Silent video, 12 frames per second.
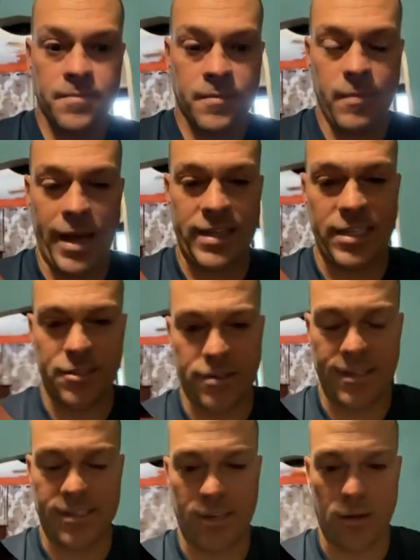Mike, these are
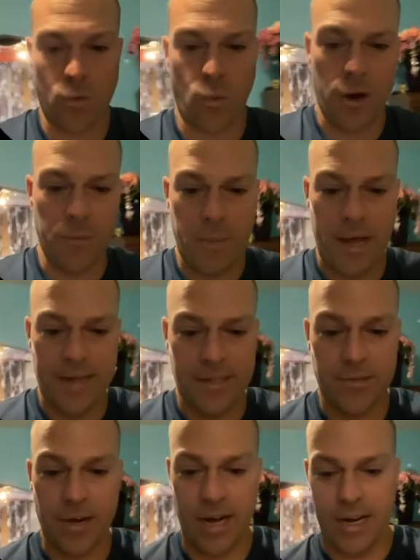considered one beds,
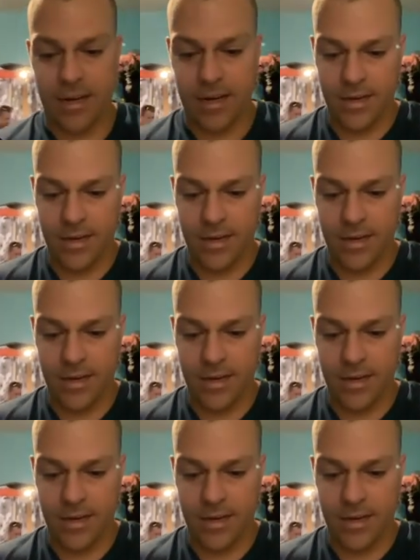right?